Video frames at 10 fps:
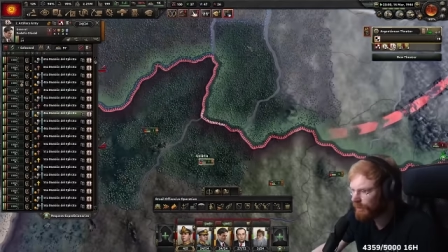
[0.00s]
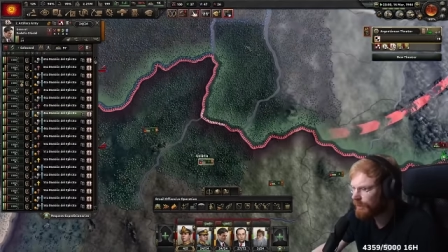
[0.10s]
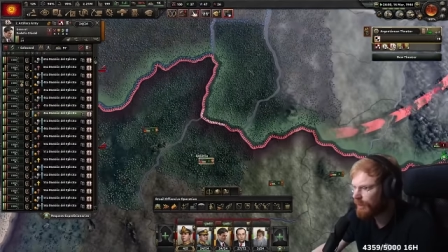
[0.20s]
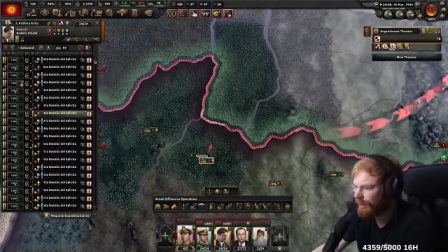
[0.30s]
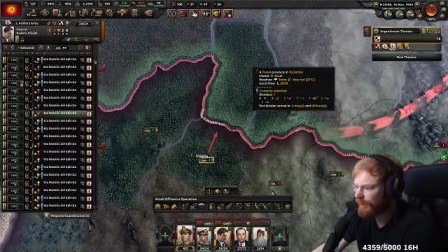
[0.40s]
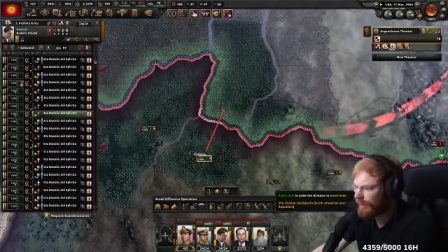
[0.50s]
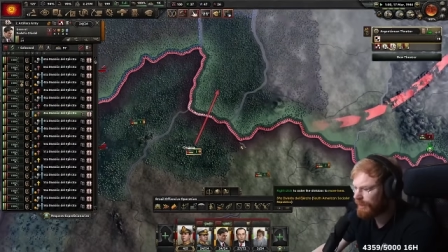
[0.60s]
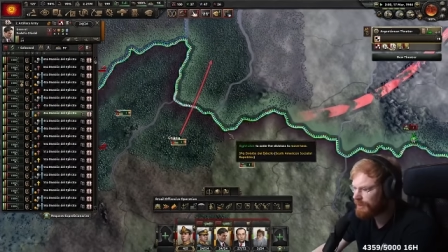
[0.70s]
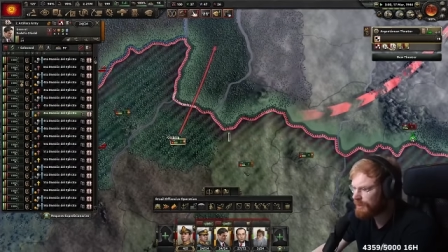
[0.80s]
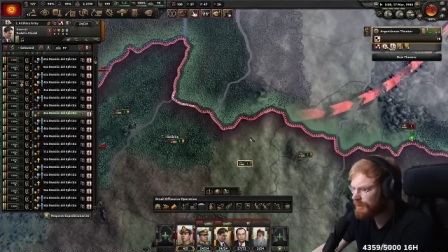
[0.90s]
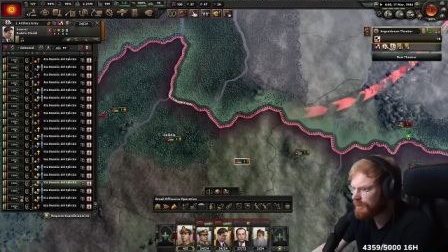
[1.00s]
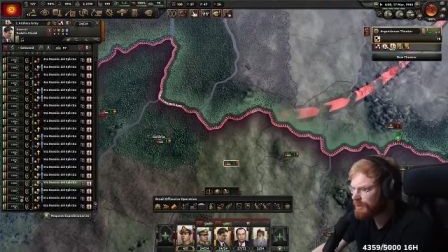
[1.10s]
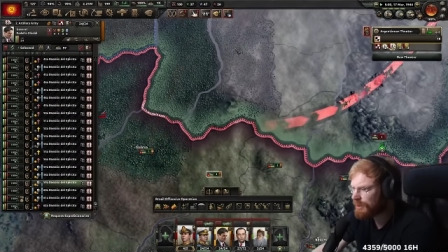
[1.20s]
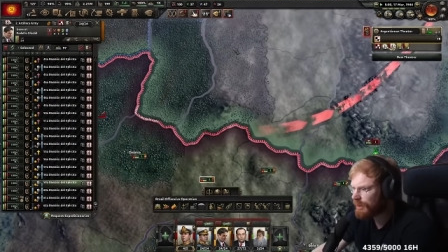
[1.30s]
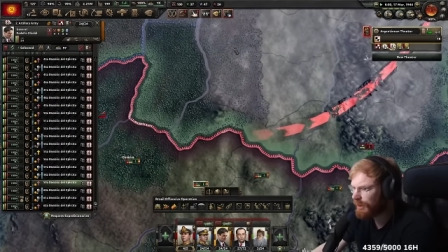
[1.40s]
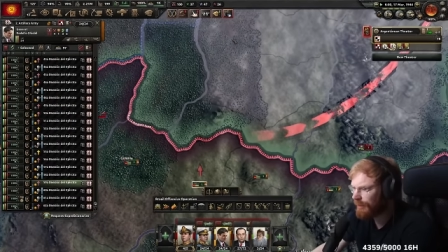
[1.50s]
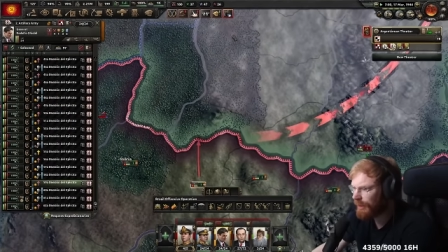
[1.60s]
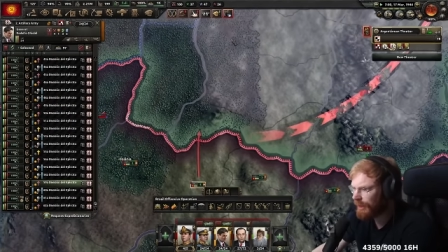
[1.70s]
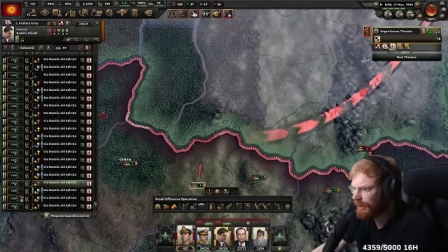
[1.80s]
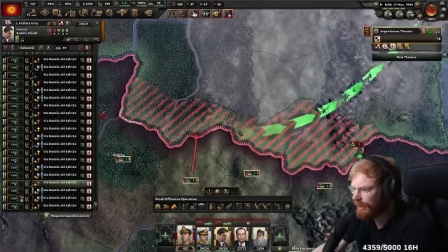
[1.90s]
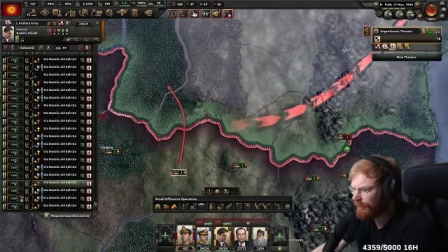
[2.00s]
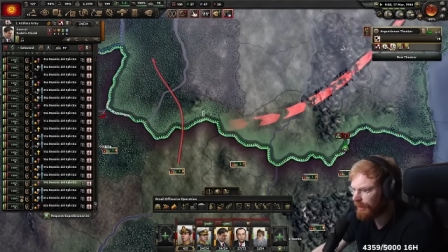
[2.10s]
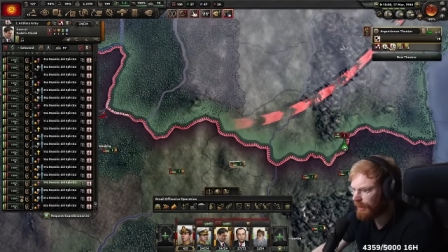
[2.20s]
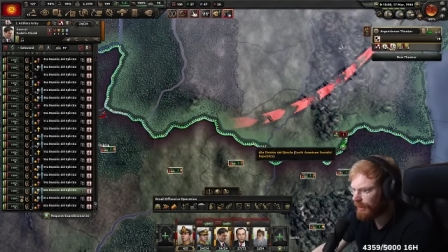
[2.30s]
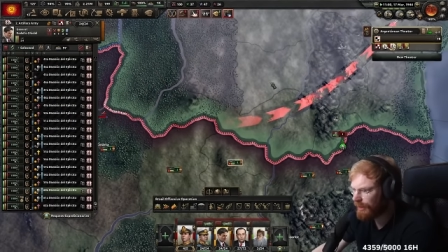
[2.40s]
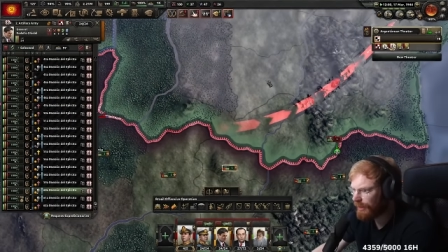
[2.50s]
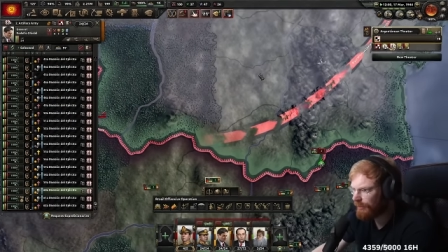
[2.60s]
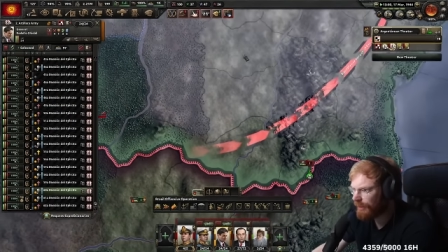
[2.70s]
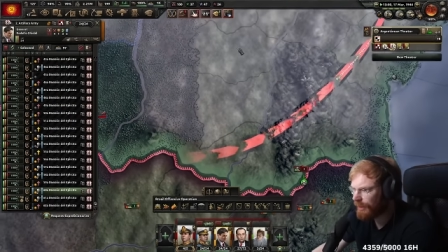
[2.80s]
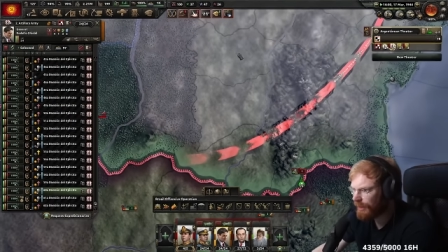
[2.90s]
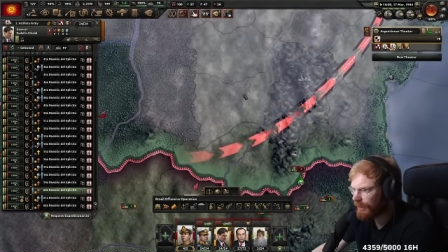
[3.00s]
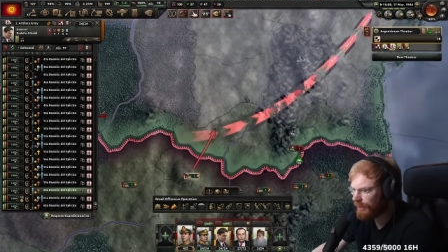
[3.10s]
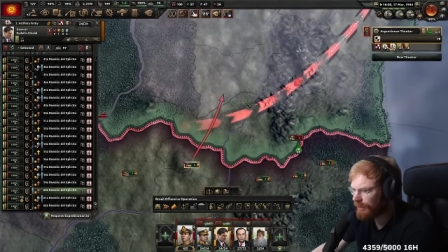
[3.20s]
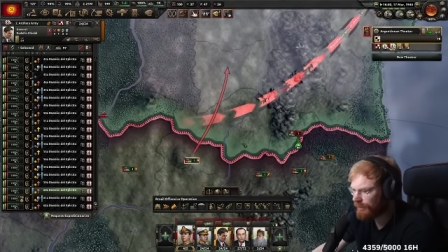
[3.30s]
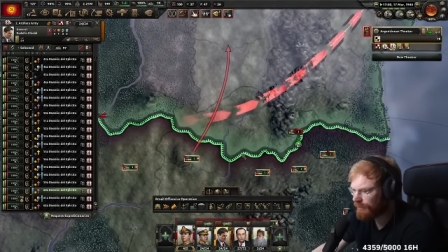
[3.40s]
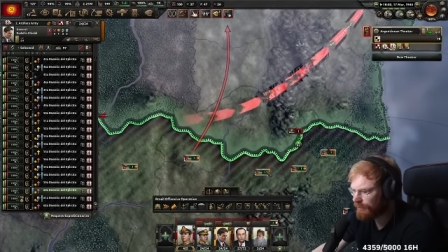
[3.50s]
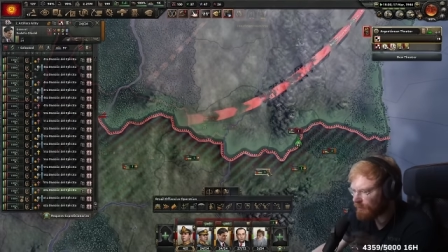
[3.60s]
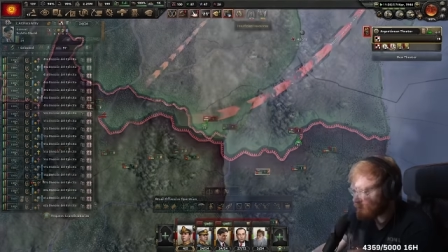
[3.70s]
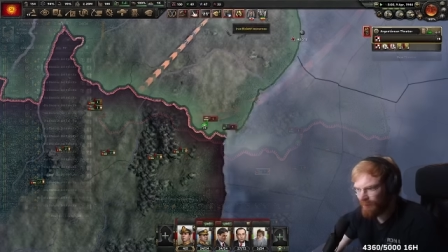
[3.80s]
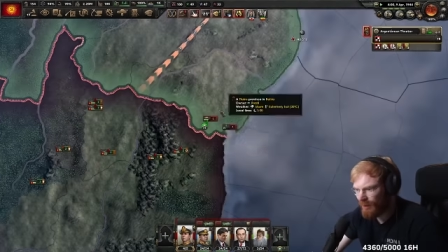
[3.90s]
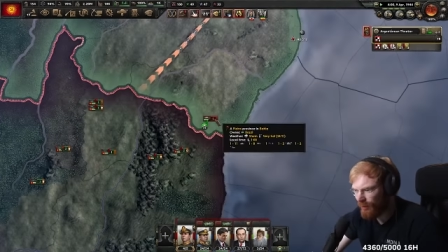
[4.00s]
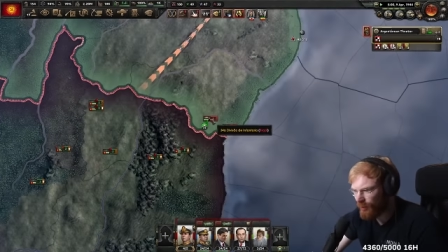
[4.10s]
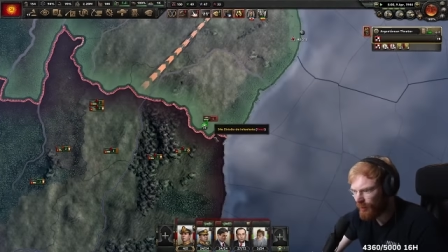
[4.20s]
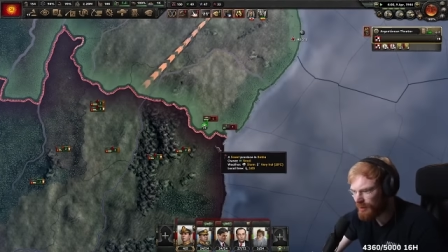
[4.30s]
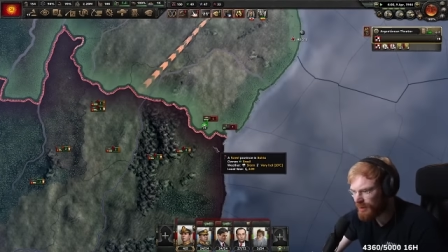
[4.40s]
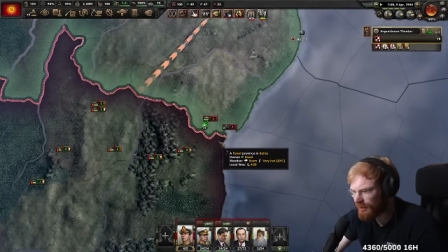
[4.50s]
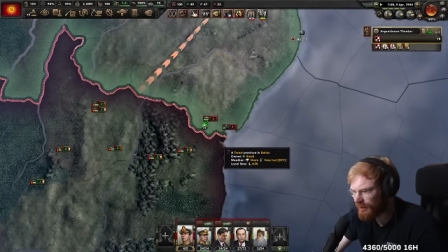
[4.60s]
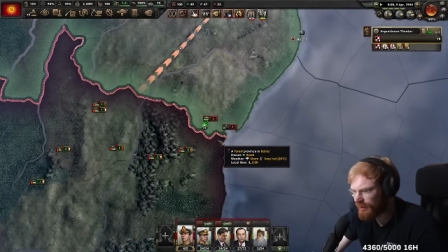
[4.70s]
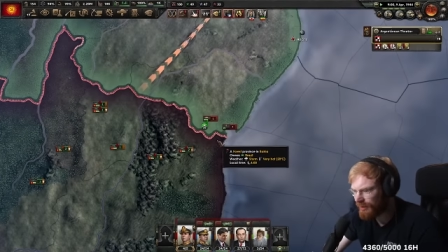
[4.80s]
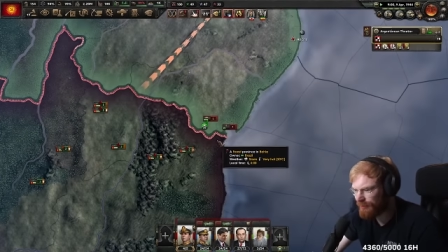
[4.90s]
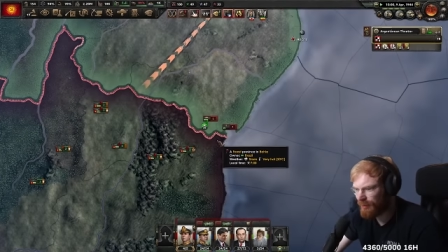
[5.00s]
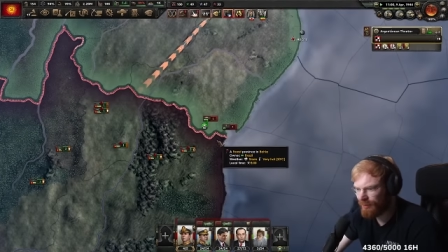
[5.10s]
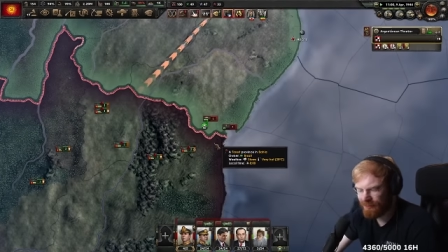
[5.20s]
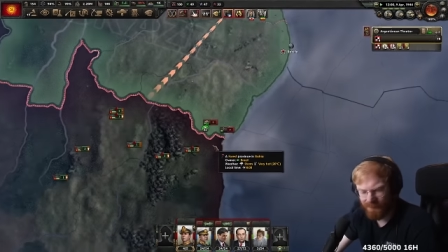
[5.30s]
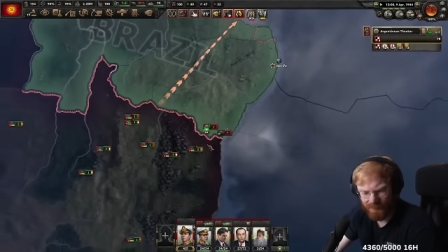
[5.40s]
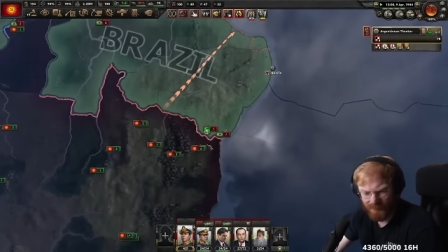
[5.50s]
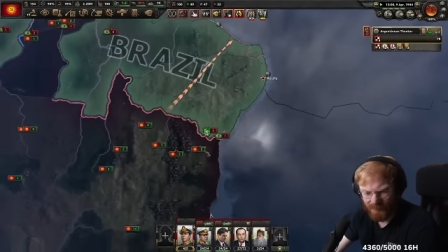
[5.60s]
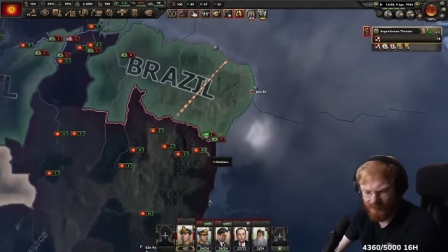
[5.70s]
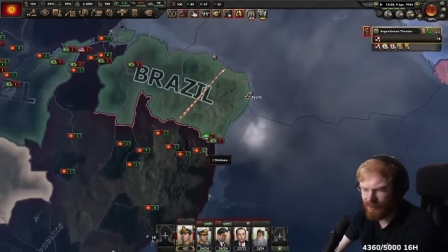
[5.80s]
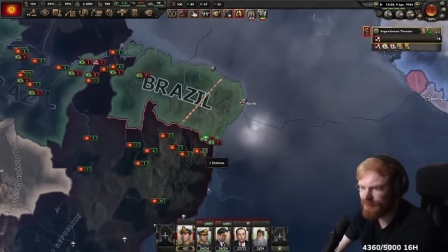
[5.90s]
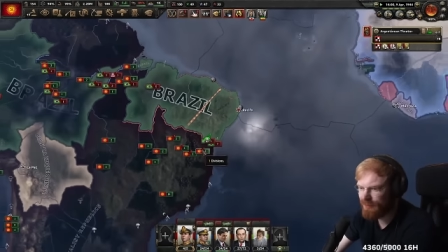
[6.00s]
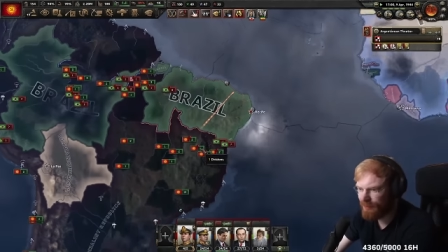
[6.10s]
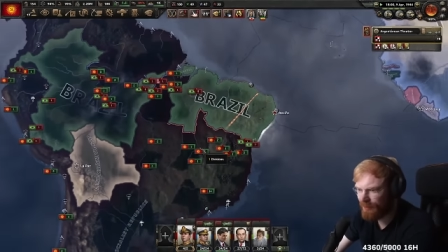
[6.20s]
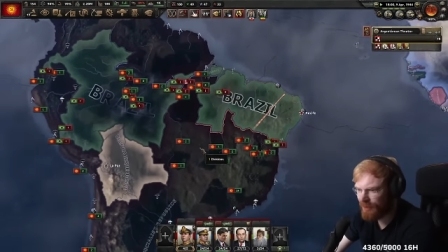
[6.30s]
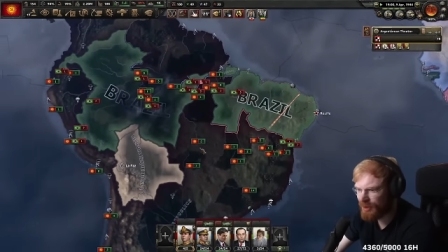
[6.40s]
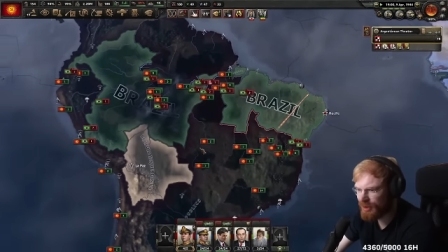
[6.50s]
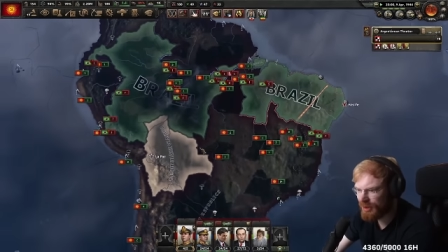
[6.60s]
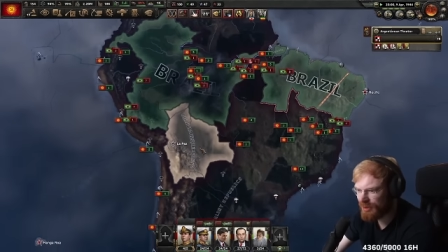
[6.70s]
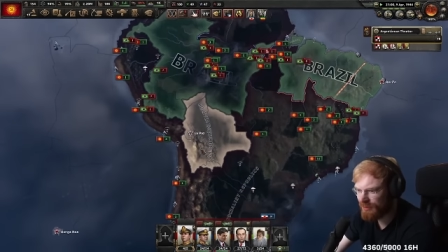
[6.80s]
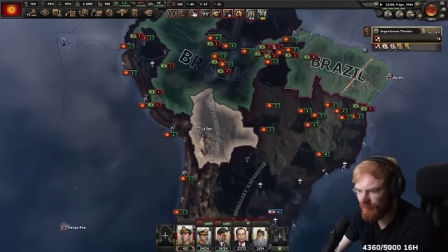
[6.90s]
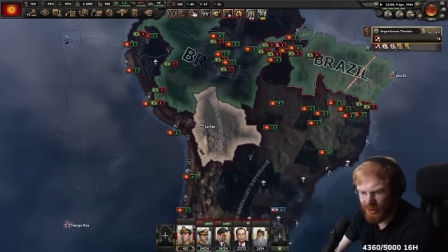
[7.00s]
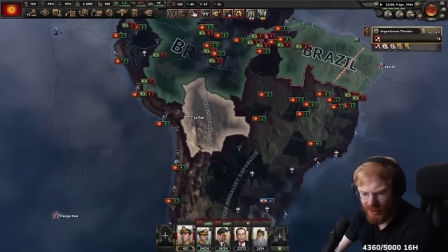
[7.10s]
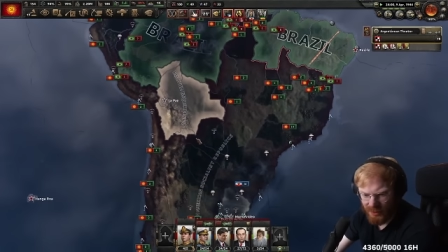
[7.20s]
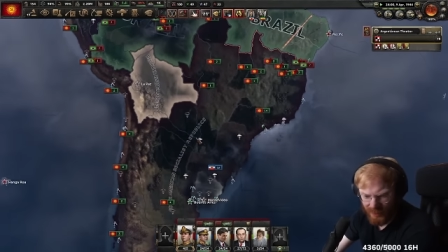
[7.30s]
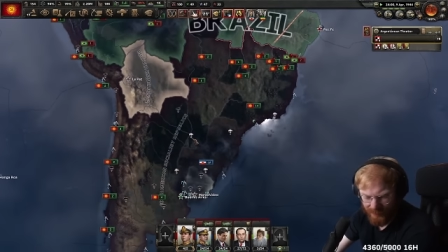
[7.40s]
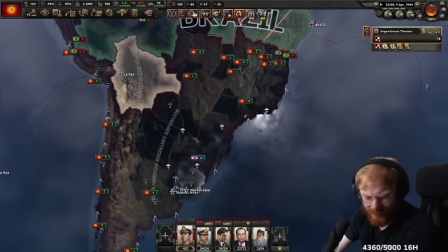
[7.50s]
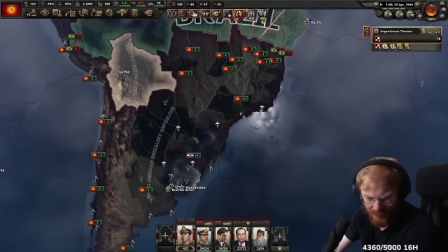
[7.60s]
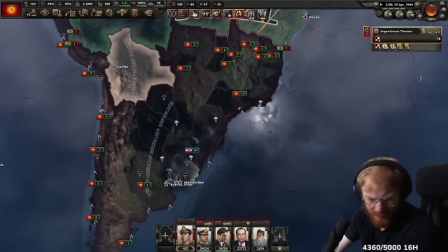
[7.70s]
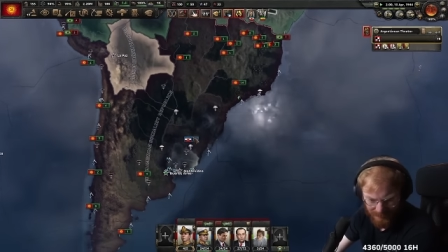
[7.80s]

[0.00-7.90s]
Come on, lads. Come on, come on, come on. We almost got the bro. That was much easier than I thought.